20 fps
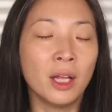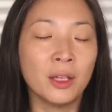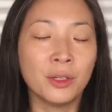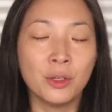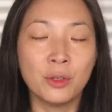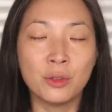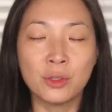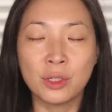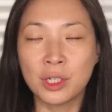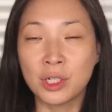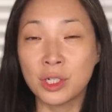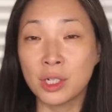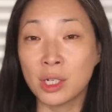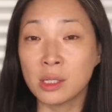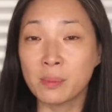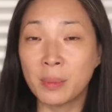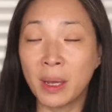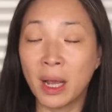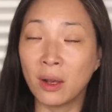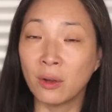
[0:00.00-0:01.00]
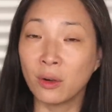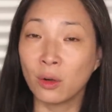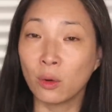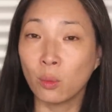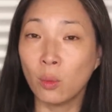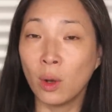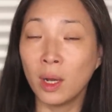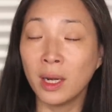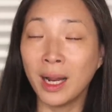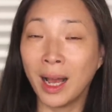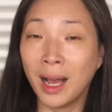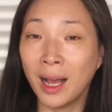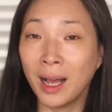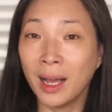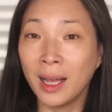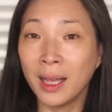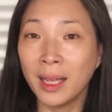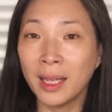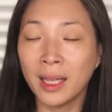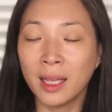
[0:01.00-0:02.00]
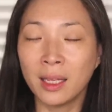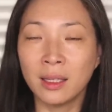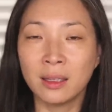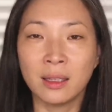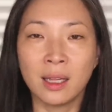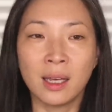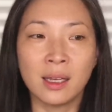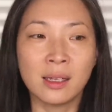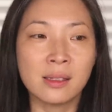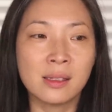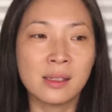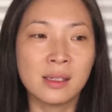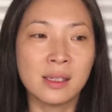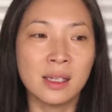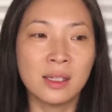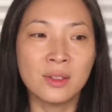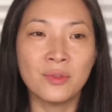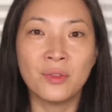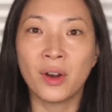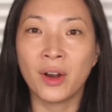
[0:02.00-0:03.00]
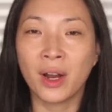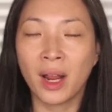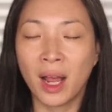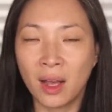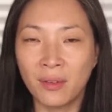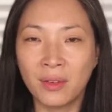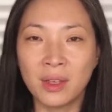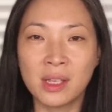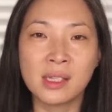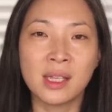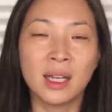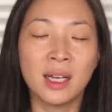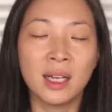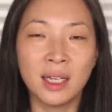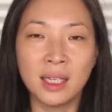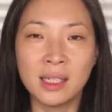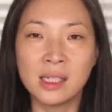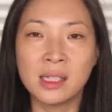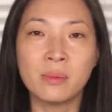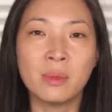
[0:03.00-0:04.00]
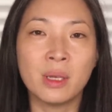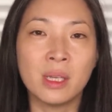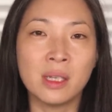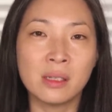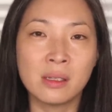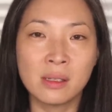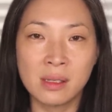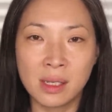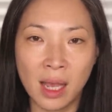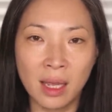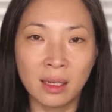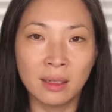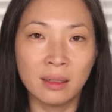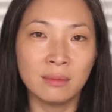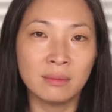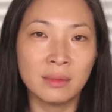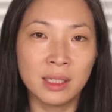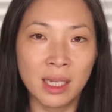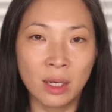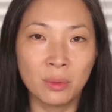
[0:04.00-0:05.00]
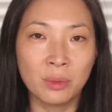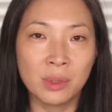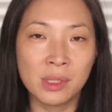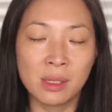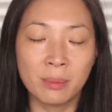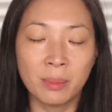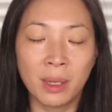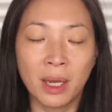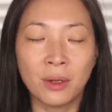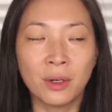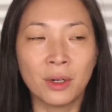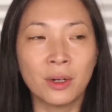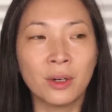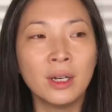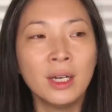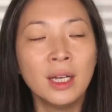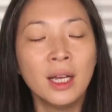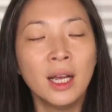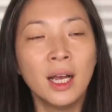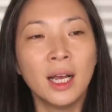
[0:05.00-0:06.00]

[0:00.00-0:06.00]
I'll usually just powder one eye unless it's very obvious that it needs to be set down with some powder.